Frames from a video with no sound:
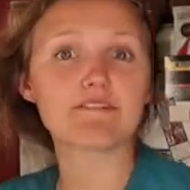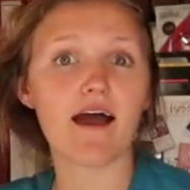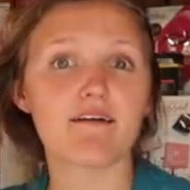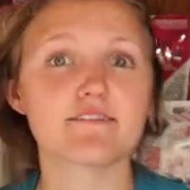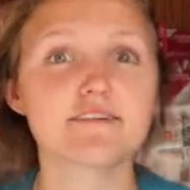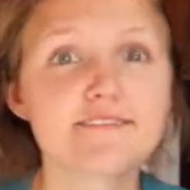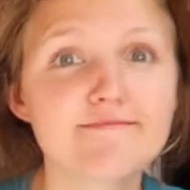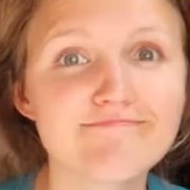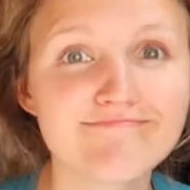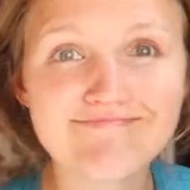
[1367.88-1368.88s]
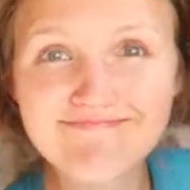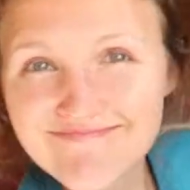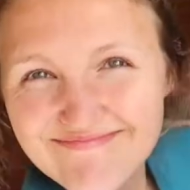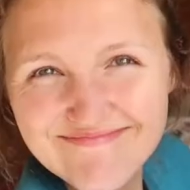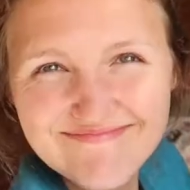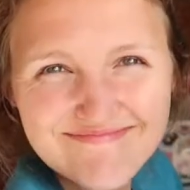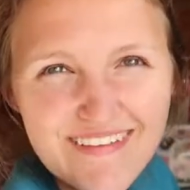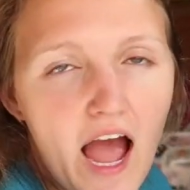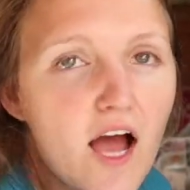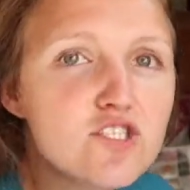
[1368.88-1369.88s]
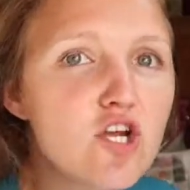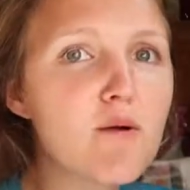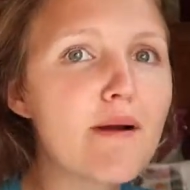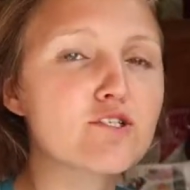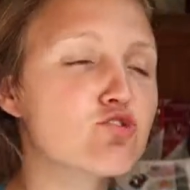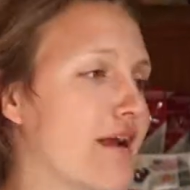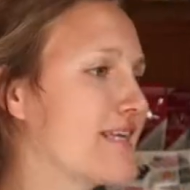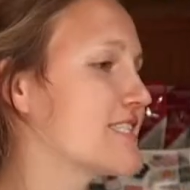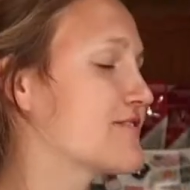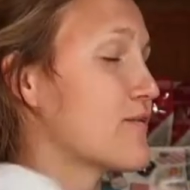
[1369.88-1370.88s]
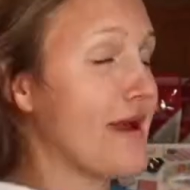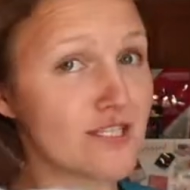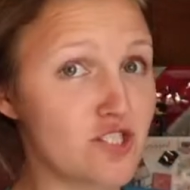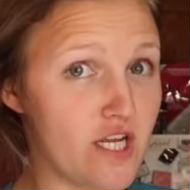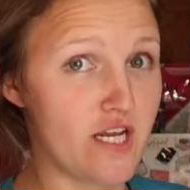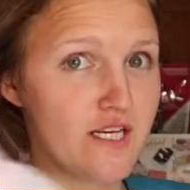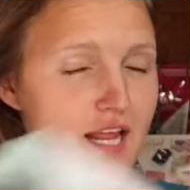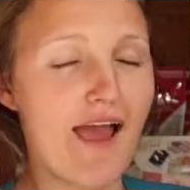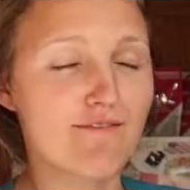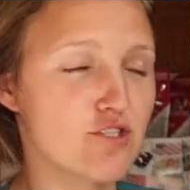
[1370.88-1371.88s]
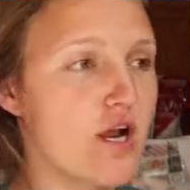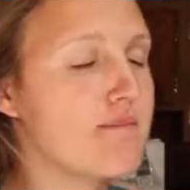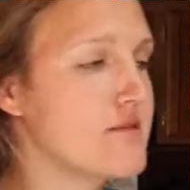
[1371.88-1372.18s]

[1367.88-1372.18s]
5. I'll show y'all my transformation after I'm